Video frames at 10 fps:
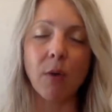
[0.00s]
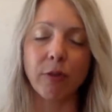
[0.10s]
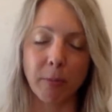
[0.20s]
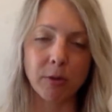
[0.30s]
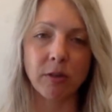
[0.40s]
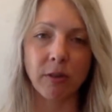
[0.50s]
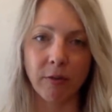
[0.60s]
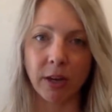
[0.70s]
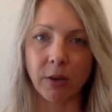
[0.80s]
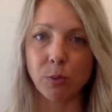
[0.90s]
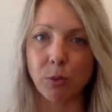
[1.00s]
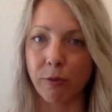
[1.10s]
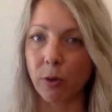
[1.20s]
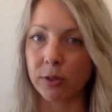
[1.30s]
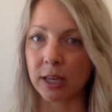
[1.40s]
and for most of our videos, we're
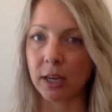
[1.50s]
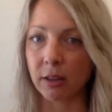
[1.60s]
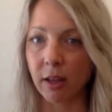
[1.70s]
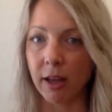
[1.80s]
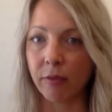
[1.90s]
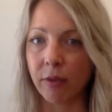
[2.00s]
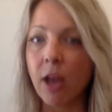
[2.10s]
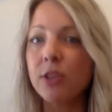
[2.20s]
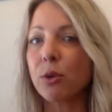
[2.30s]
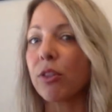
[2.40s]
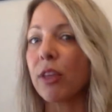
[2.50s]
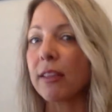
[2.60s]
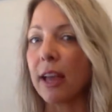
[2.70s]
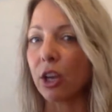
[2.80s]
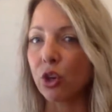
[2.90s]
focusing on love. So think
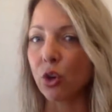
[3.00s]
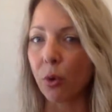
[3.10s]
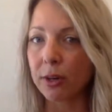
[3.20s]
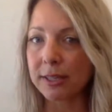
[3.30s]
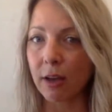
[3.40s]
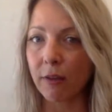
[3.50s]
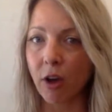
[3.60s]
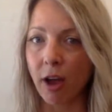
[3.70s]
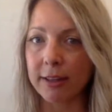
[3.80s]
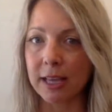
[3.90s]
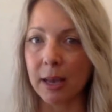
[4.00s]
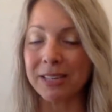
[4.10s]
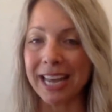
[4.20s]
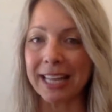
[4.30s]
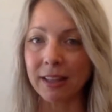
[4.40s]
that your self concept
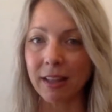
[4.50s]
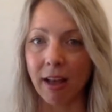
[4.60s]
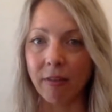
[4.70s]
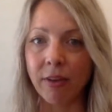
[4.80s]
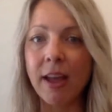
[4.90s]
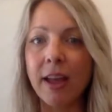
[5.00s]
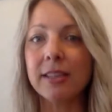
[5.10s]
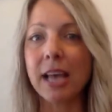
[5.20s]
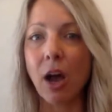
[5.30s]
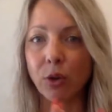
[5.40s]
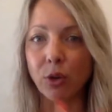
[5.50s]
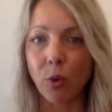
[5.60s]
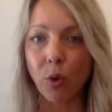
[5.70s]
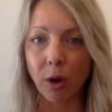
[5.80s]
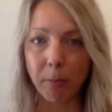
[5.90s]
in love is how
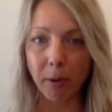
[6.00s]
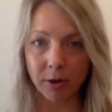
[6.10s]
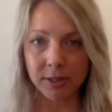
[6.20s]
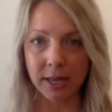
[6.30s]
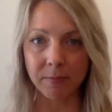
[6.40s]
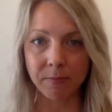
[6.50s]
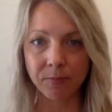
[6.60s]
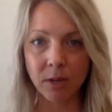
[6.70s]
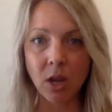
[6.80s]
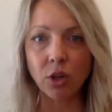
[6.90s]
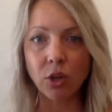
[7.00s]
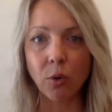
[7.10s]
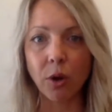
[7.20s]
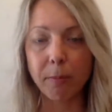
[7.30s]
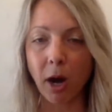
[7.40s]
your person
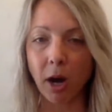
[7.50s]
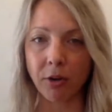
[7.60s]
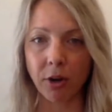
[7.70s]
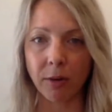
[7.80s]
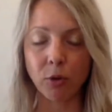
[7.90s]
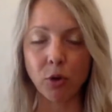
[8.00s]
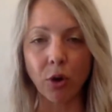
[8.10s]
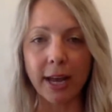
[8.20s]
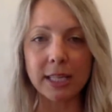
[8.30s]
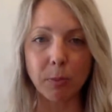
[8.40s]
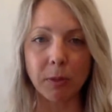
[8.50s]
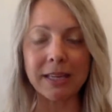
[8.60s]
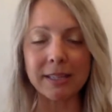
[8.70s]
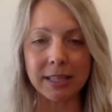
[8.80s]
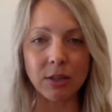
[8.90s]
your partner, your SP
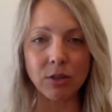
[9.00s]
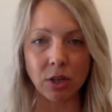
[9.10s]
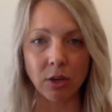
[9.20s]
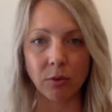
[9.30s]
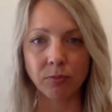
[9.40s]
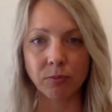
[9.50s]
sees you,